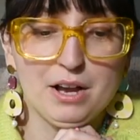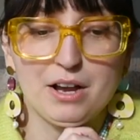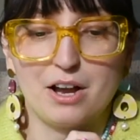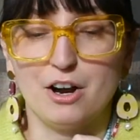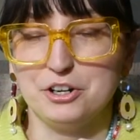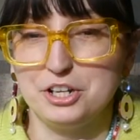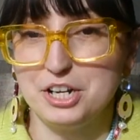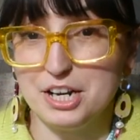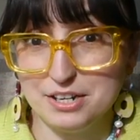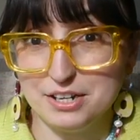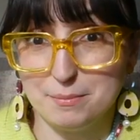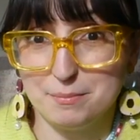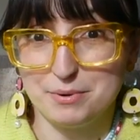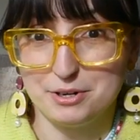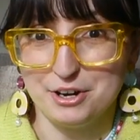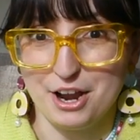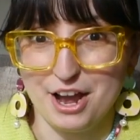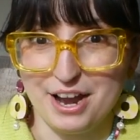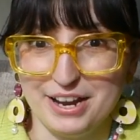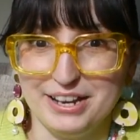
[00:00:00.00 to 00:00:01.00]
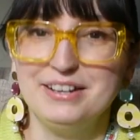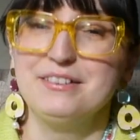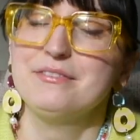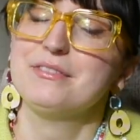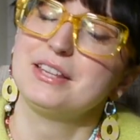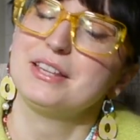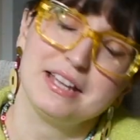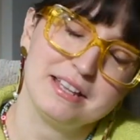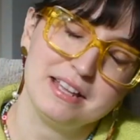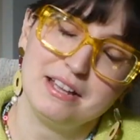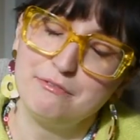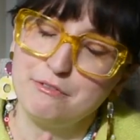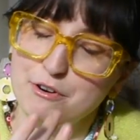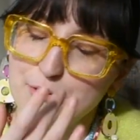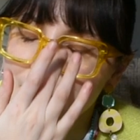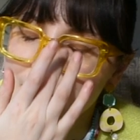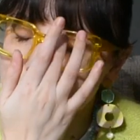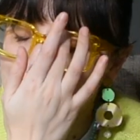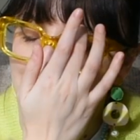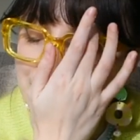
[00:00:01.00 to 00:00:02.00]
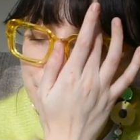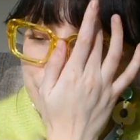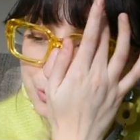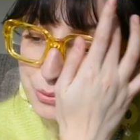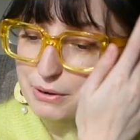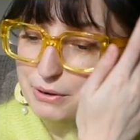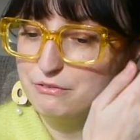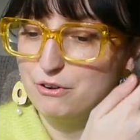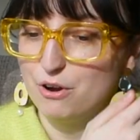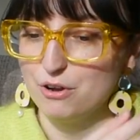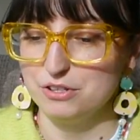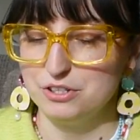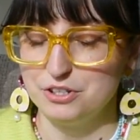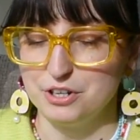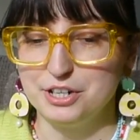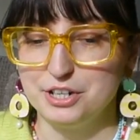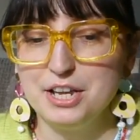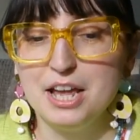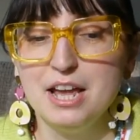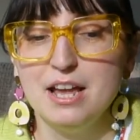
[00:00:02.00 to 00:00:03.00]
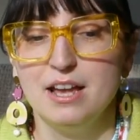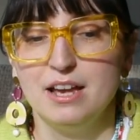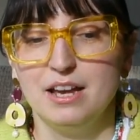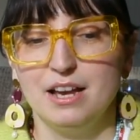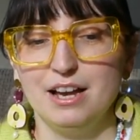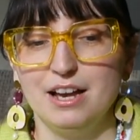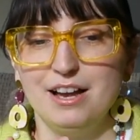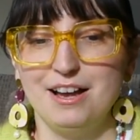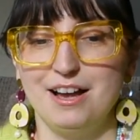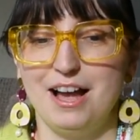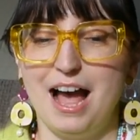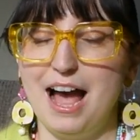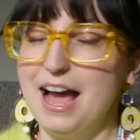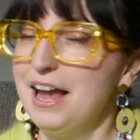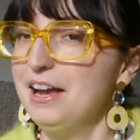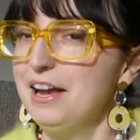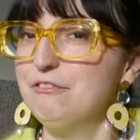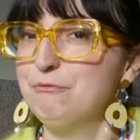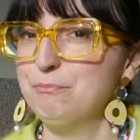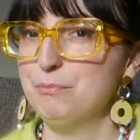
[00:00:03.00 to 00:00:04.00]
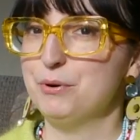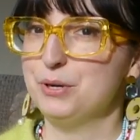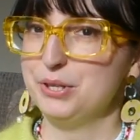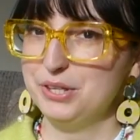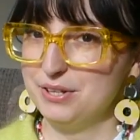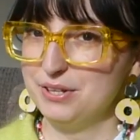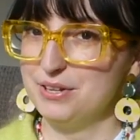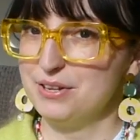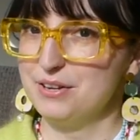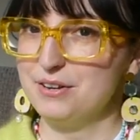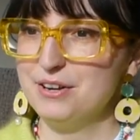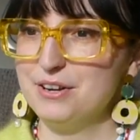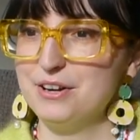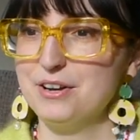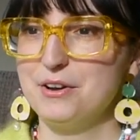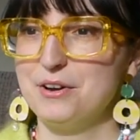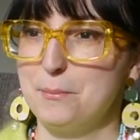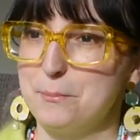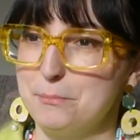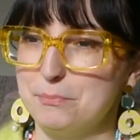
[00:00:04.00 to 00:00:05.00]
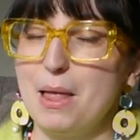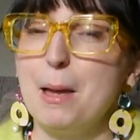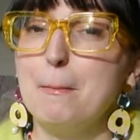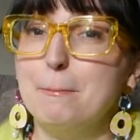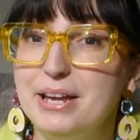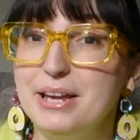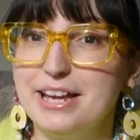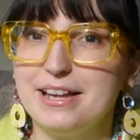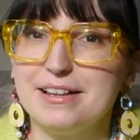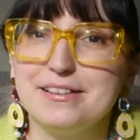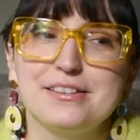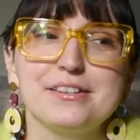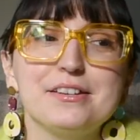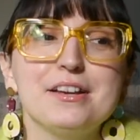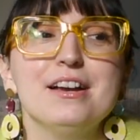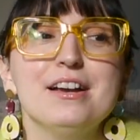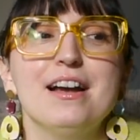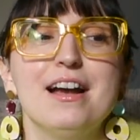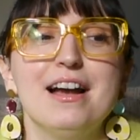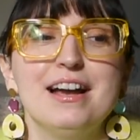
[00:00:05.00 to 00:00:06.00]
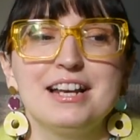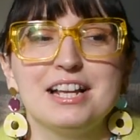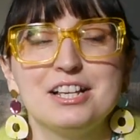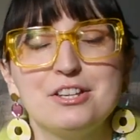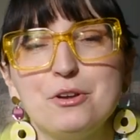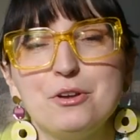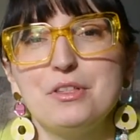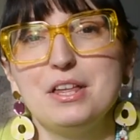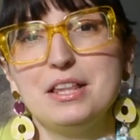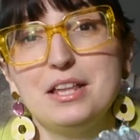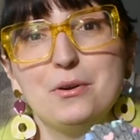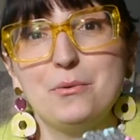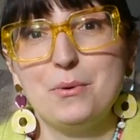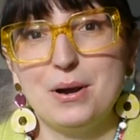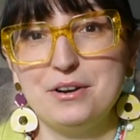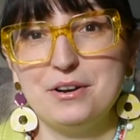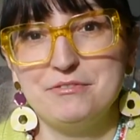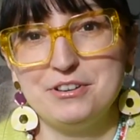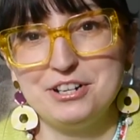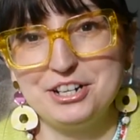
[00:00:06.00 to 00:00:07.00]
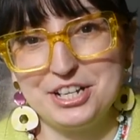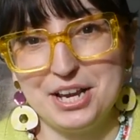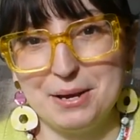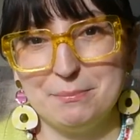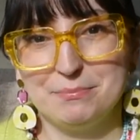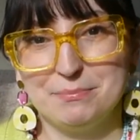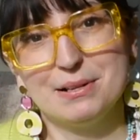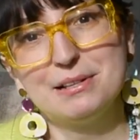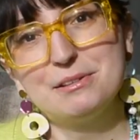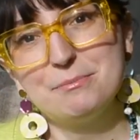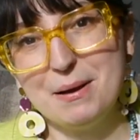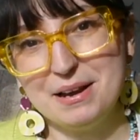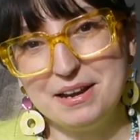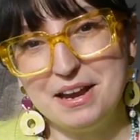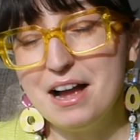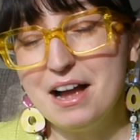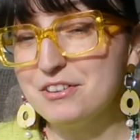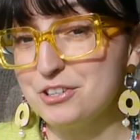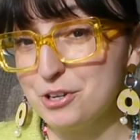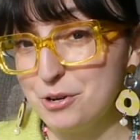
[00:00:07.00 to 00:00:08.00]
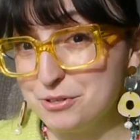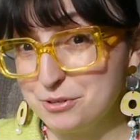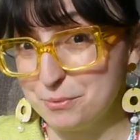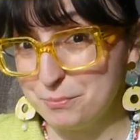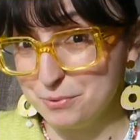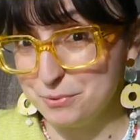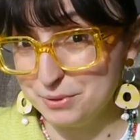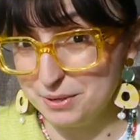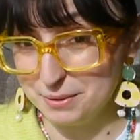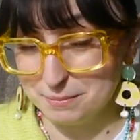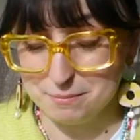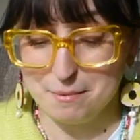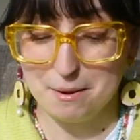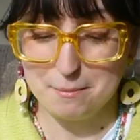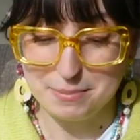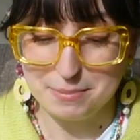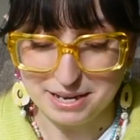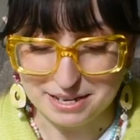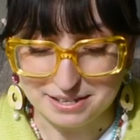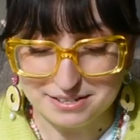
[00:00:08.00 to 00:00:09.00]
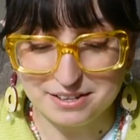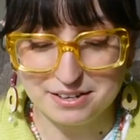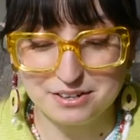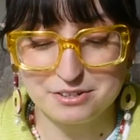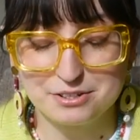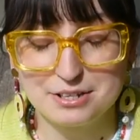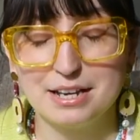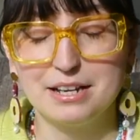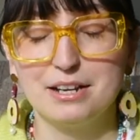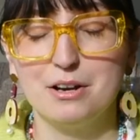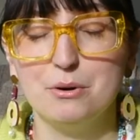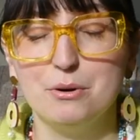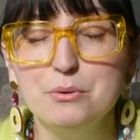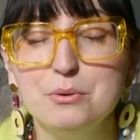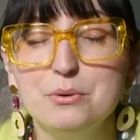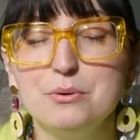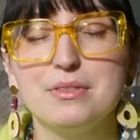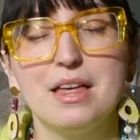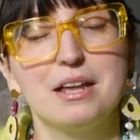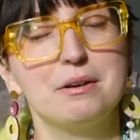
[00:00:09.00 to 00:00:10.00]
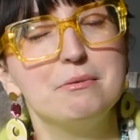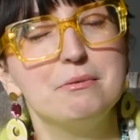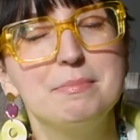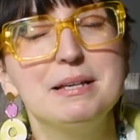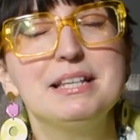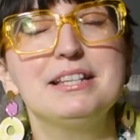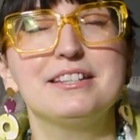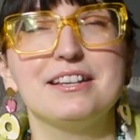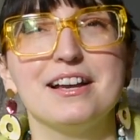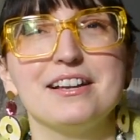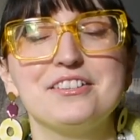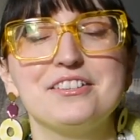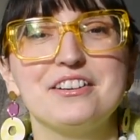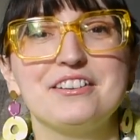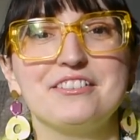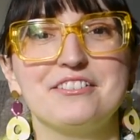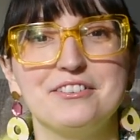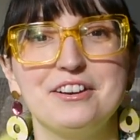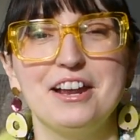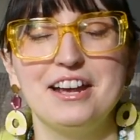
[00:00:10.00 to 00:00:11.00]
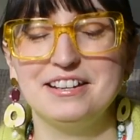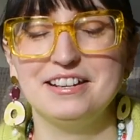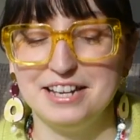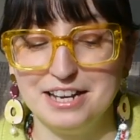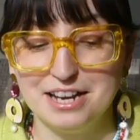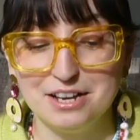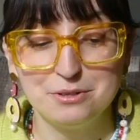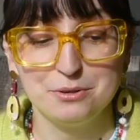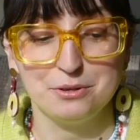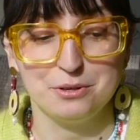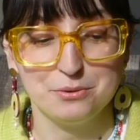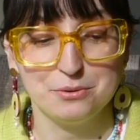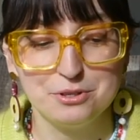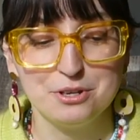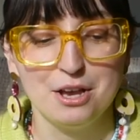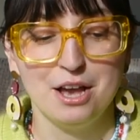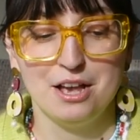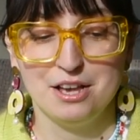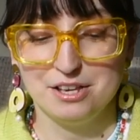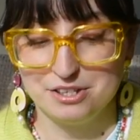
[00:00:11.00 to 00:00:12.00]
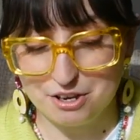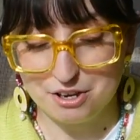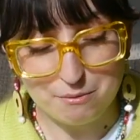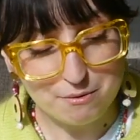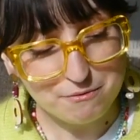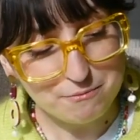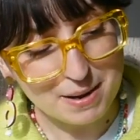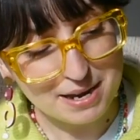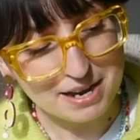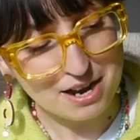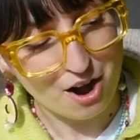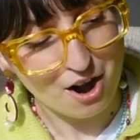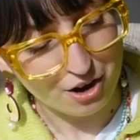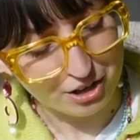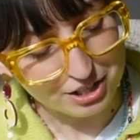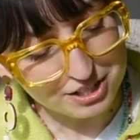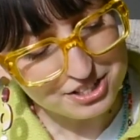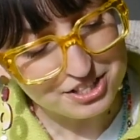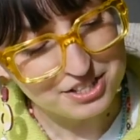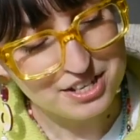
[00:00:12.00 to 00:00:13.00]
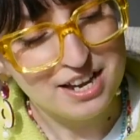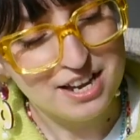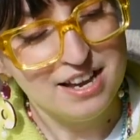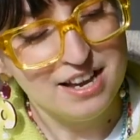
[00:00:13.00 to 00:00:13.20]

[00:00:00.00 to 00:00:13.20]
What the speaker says: cardigan number 9 that I did for my Taylor Swift concert, I have put beads. And I saw that in one of her samples, Maija has also put in beads, and I was like, ooh, that would be such a good idea to use some of my hearts